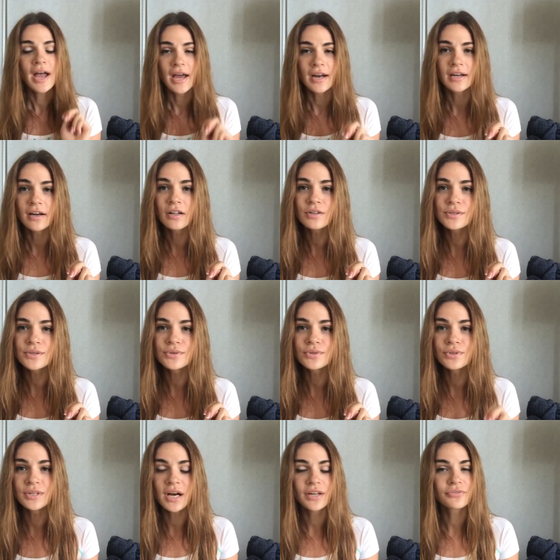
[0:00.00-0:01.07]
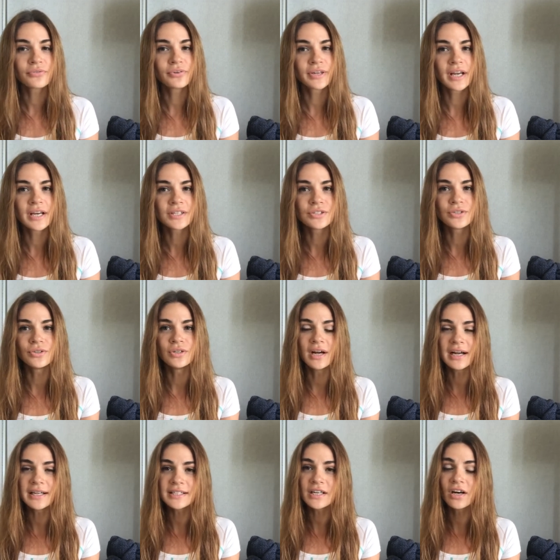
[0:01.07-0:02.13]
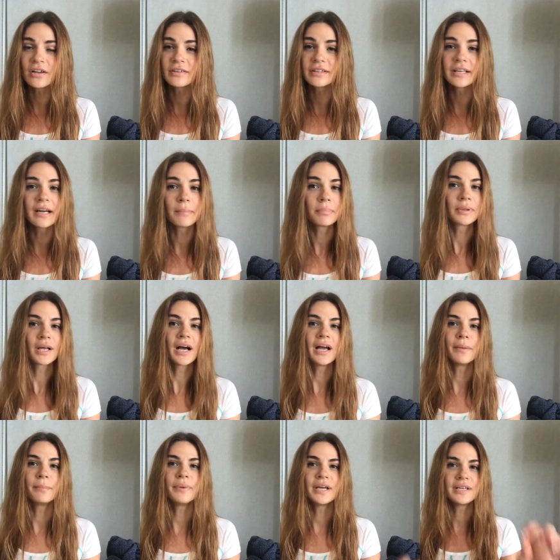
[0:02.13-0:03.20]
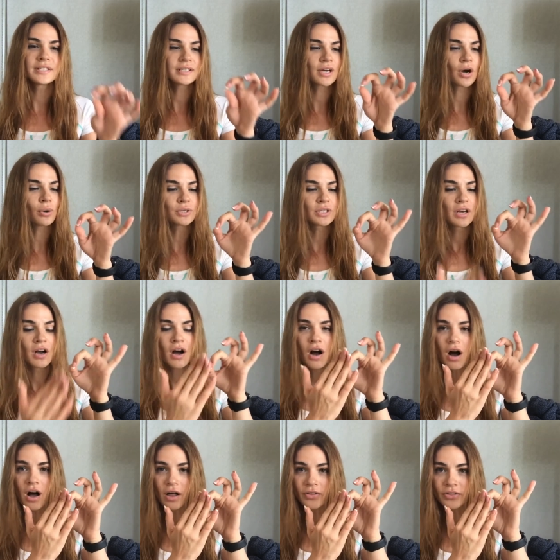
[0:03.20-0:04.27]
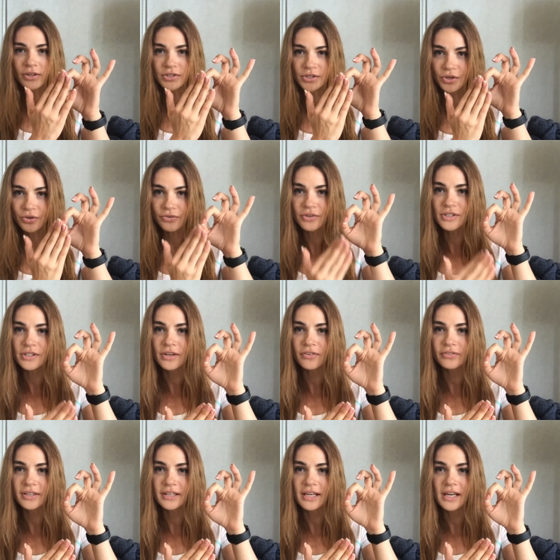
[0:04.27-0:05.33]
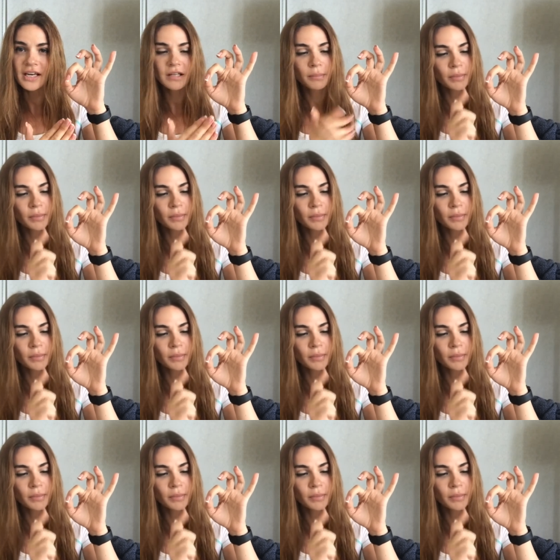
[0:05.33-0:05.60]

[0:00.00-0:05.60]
And also do not forget to not only apply base coat on the surface of the nail,